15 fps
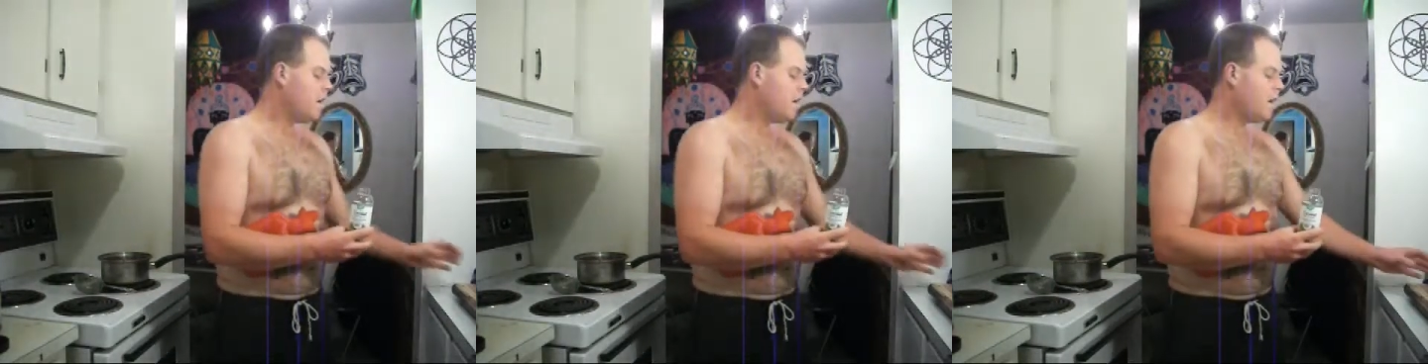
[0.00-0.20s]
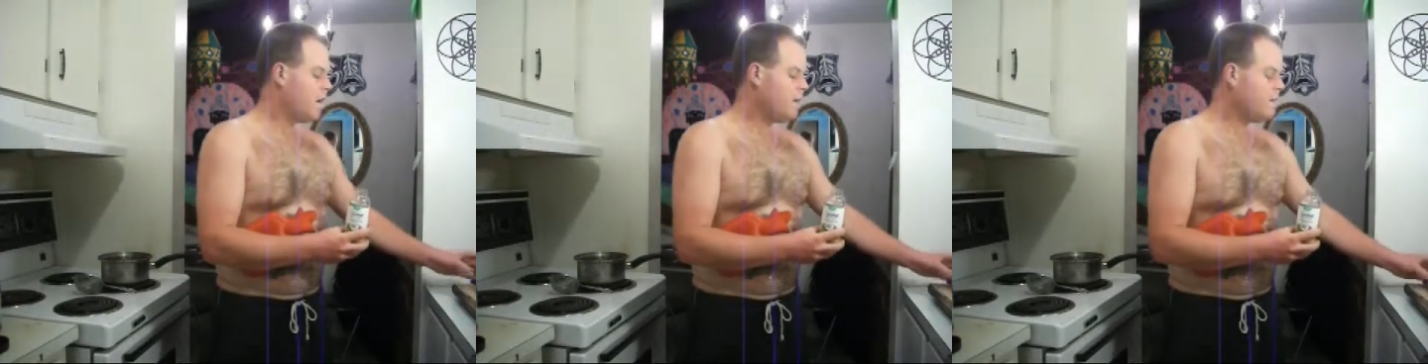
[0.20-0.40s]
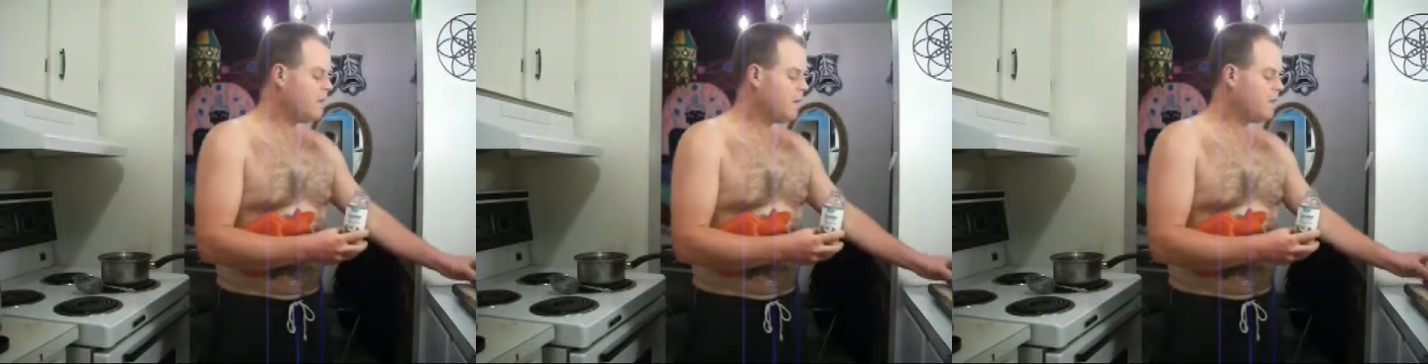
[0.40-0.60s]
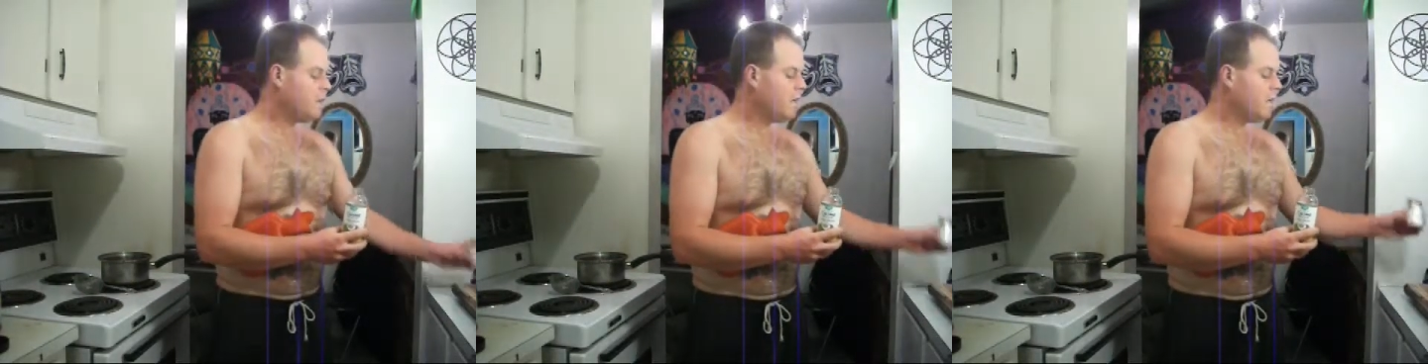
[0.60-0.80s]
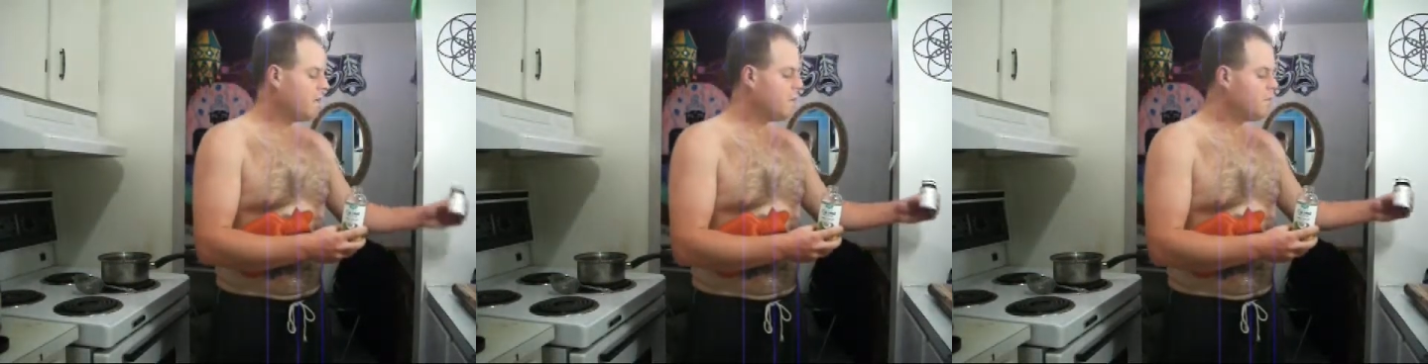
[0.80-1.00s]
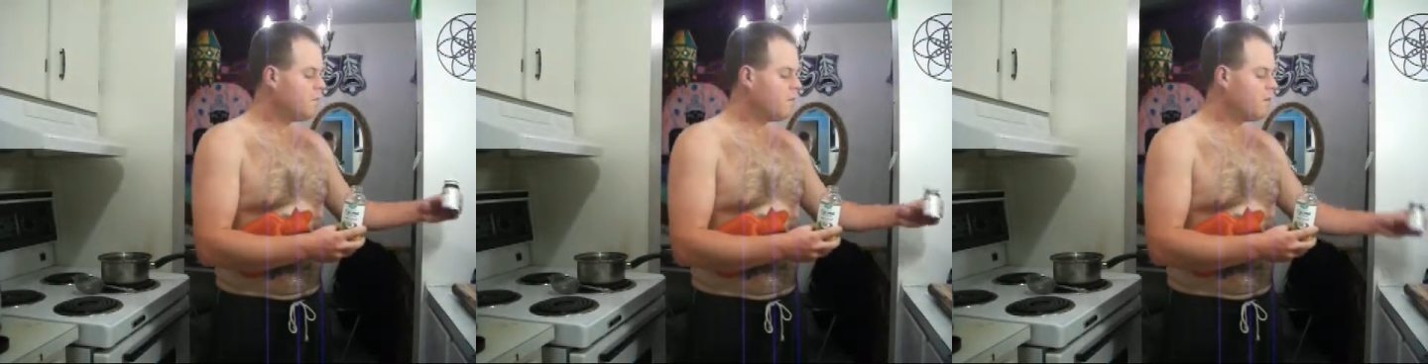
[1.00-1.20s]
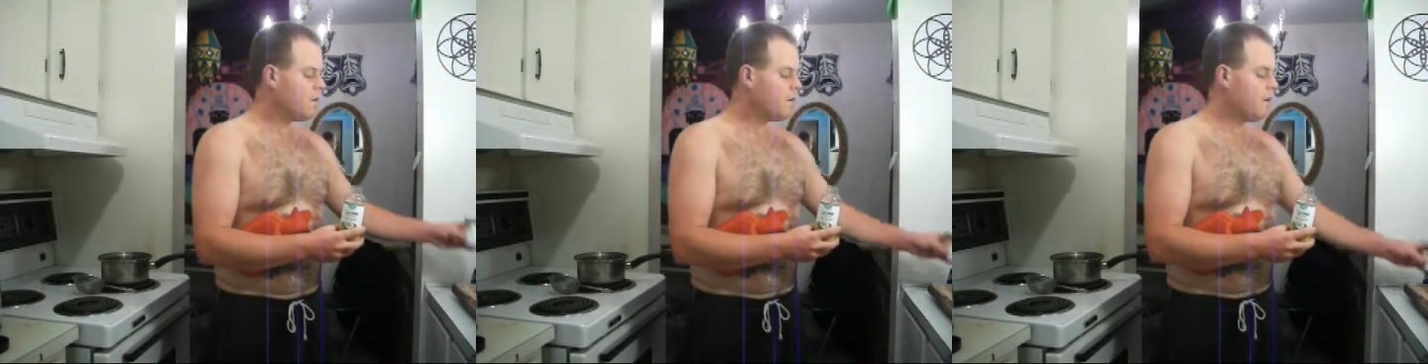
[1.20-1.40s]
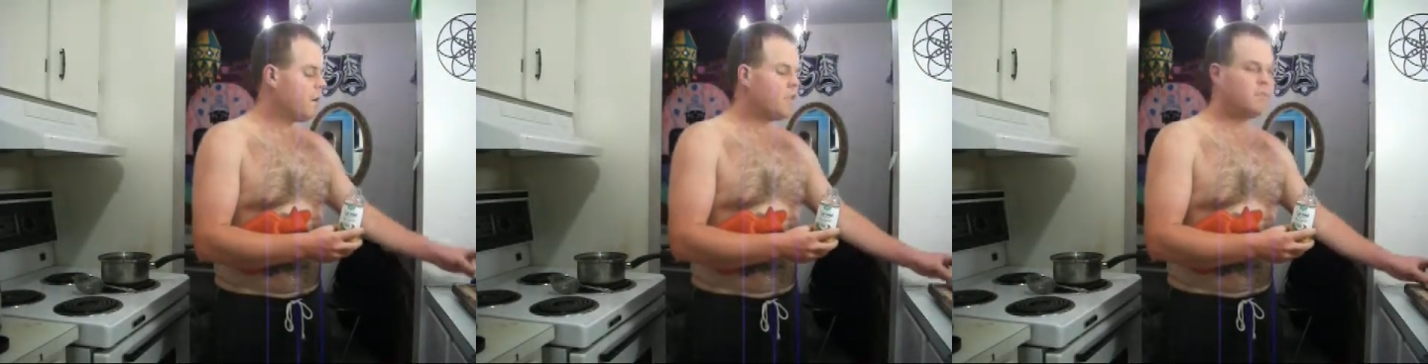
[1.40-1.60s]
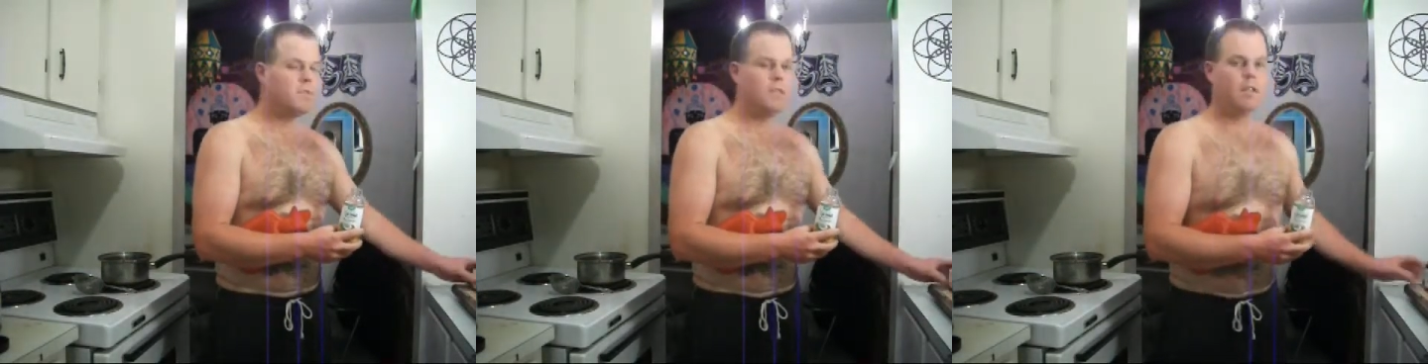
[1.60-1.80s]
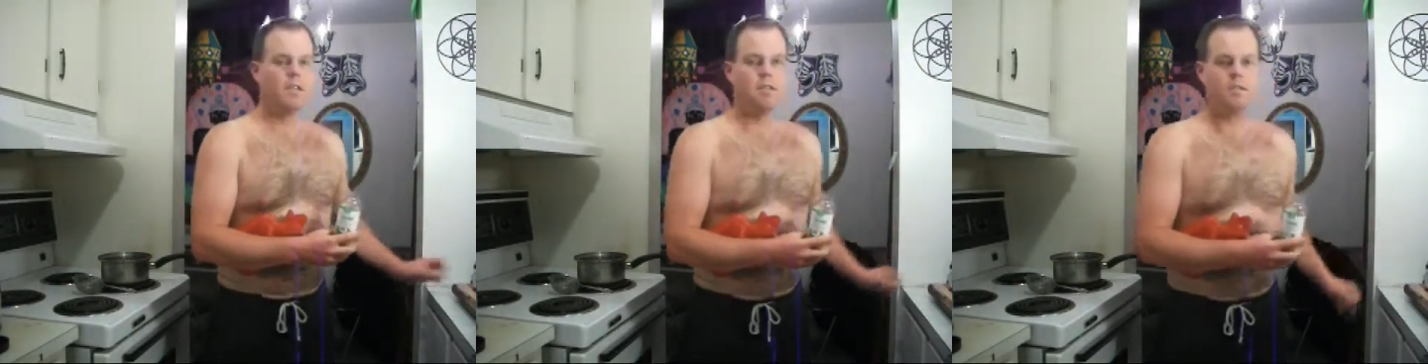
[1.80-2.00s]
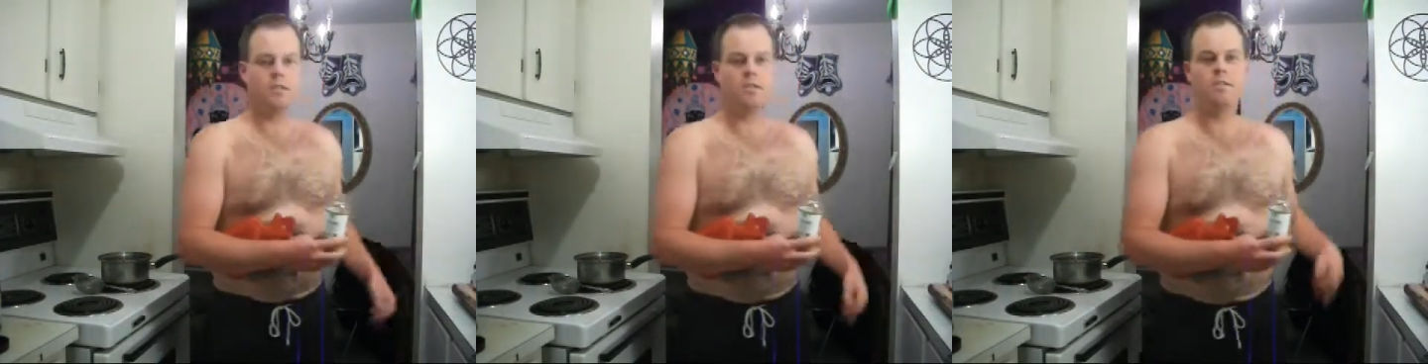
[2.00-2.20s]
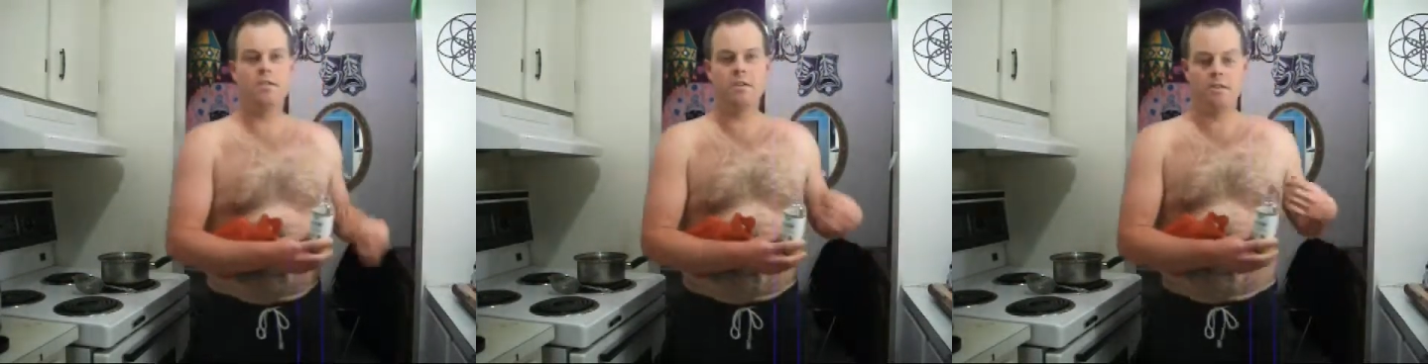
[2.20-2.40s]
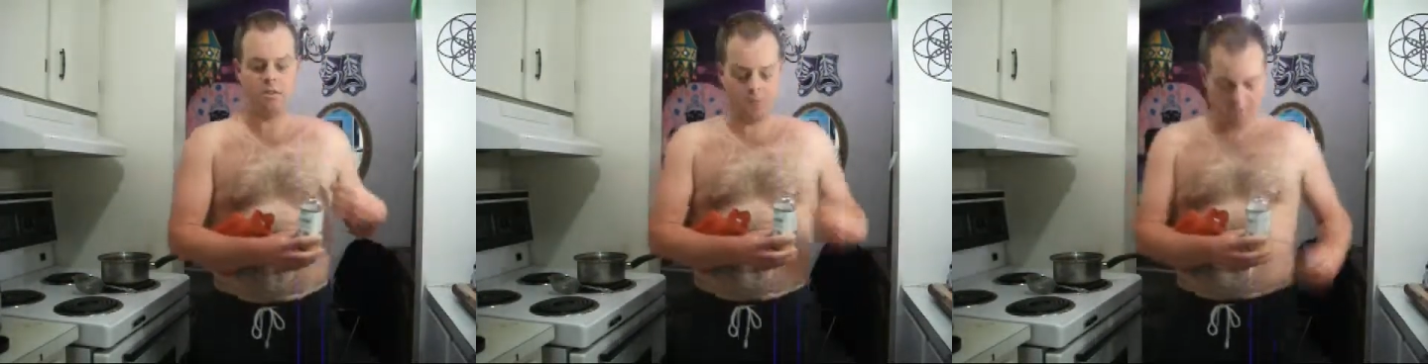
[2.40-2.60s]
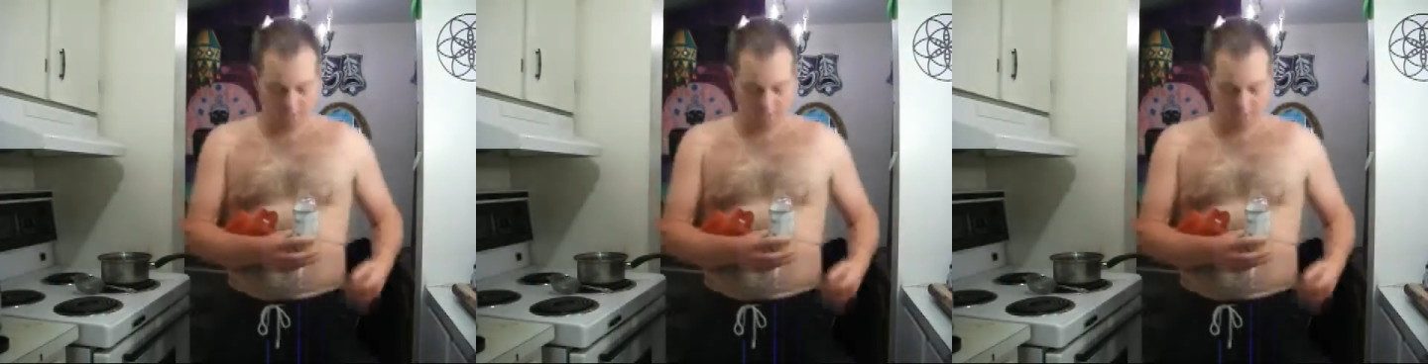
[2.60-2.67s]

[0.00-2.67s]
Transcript: I may take some more niacin. And just so you